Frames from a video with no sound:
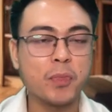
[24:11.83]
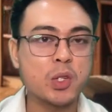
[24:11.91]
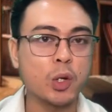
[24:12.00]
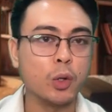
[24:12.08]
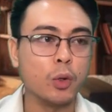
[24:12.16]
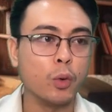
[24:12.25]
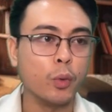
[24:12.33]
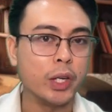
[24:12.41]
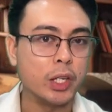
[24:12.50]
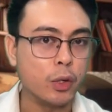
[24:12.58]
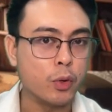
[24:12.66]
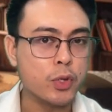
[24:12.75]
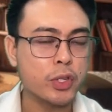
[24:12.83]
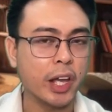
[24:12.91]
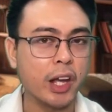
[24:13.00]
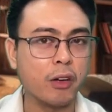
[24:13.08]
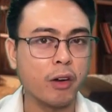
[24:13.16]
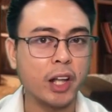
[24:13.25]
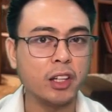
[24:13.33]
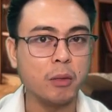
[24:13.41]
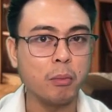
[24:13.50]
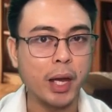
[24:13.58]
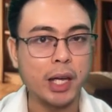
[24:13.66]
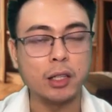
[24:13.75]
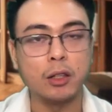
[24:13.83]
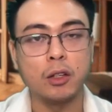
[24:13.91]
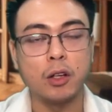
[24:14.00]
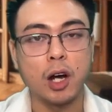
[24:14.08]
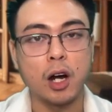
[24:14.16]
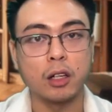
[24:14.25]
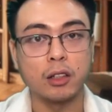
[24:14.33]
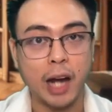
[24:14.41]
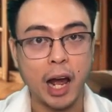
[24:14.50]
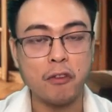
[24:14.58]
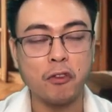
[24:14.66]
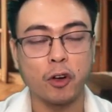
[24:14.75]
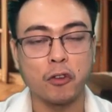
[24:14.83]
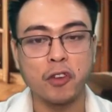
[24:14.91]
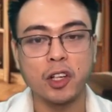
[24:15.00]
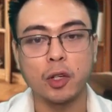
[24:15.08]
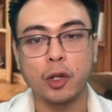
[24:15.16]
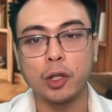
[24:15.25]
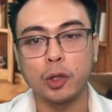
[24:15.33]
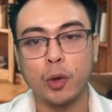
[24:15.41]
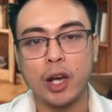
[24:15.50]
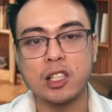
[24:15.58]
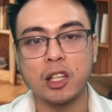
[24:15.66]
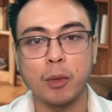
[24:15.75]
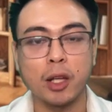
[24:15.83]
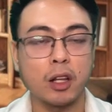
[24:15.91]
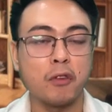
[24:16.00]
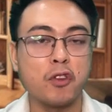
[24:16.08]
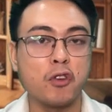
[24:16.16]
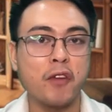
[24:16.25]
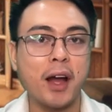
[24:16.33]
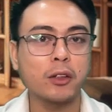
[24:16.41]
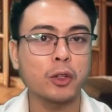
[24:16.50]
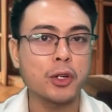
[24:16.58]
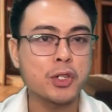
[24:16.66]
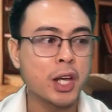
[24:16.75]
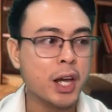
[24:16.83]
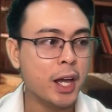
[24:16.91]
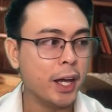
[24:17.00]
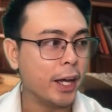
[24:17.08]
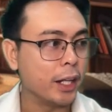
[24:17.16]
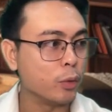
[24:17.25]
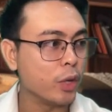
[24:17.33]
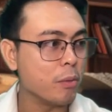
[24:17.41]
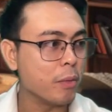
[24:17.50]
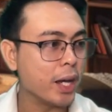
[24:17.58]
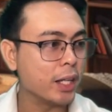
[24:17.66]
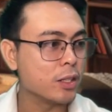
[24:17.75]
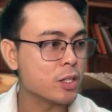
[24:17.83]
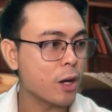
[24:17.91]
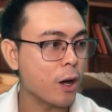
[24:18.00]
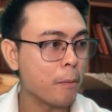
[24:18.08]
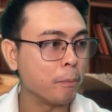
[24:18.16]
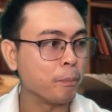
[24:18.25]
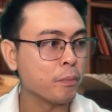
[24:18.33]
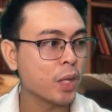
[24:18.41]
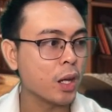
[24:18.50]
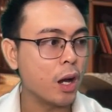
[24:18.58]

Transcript: So we used a ready-made graph or figure to estimate the view factors, and we made some